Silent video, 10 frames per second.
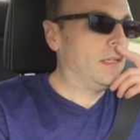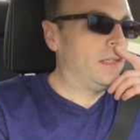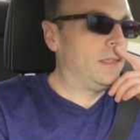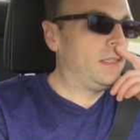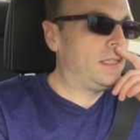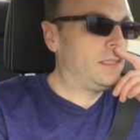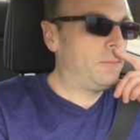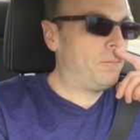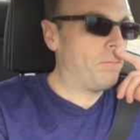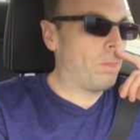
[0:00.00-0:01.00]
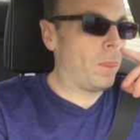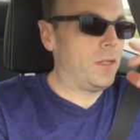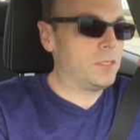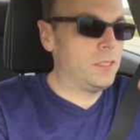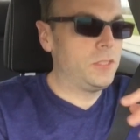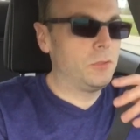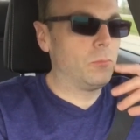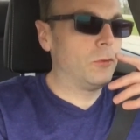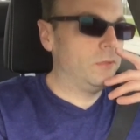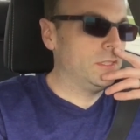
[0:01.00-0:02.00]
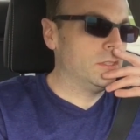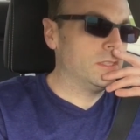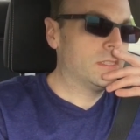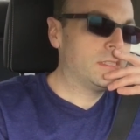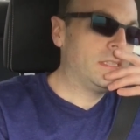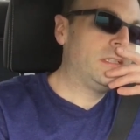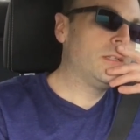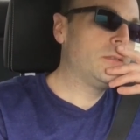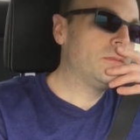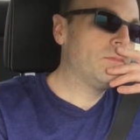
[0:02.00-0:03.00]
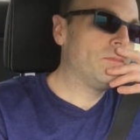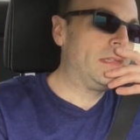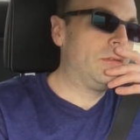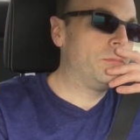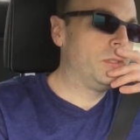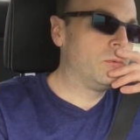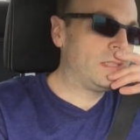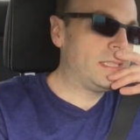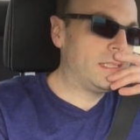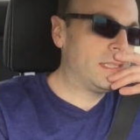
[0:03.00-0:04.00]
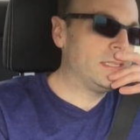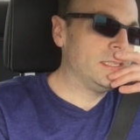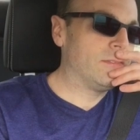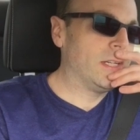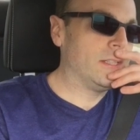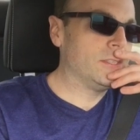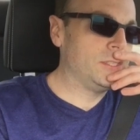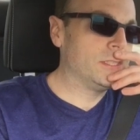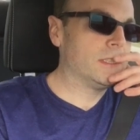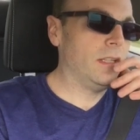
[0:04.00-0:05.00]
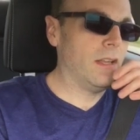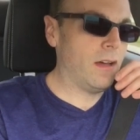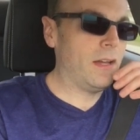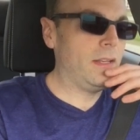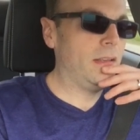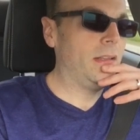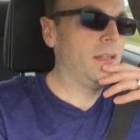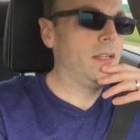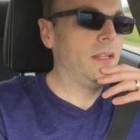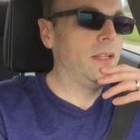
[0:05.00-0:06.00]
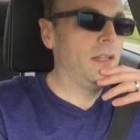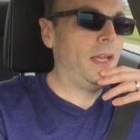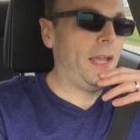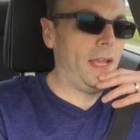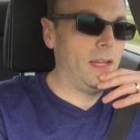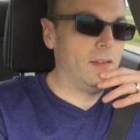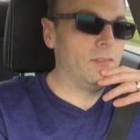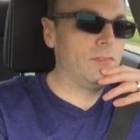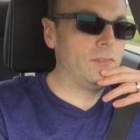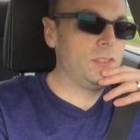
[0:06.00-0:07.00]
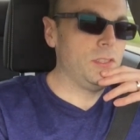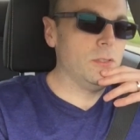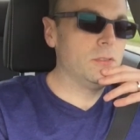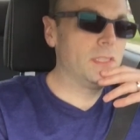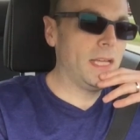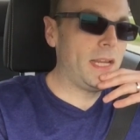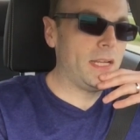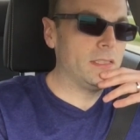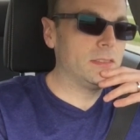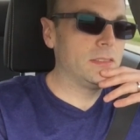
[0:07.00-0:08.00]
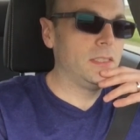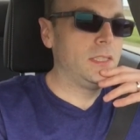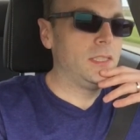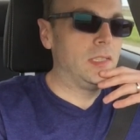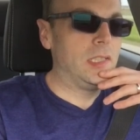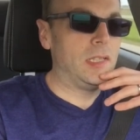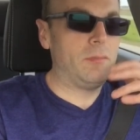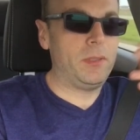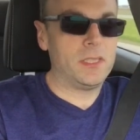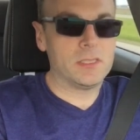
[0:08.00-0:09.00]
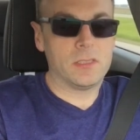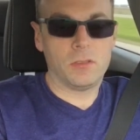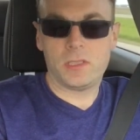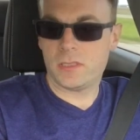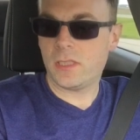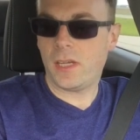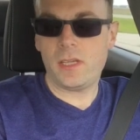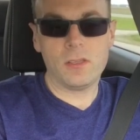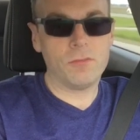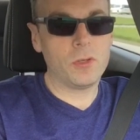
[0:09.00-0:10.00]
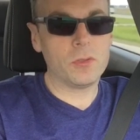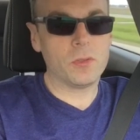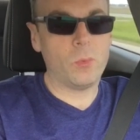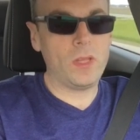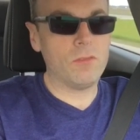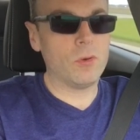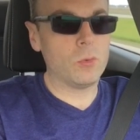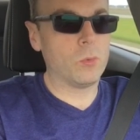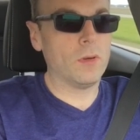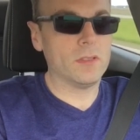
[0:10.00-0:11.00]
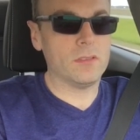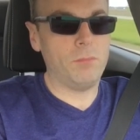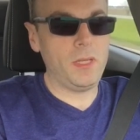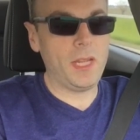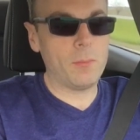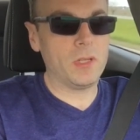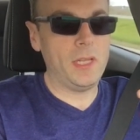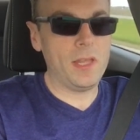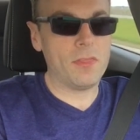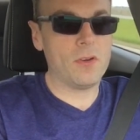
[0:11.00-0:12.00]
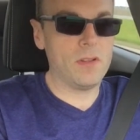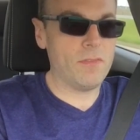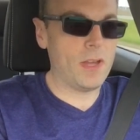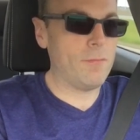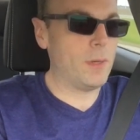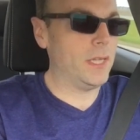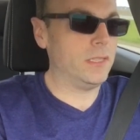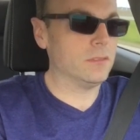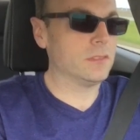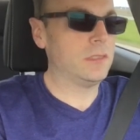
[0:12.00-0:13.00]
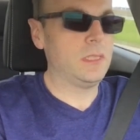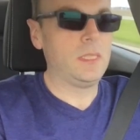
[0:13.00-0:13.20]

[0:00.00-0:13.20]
And then I started doing more research. It's like, it would be really nice if I could just not have to use gas. Because the design of the Volt, the way the Volt works, is being able to get 35 miles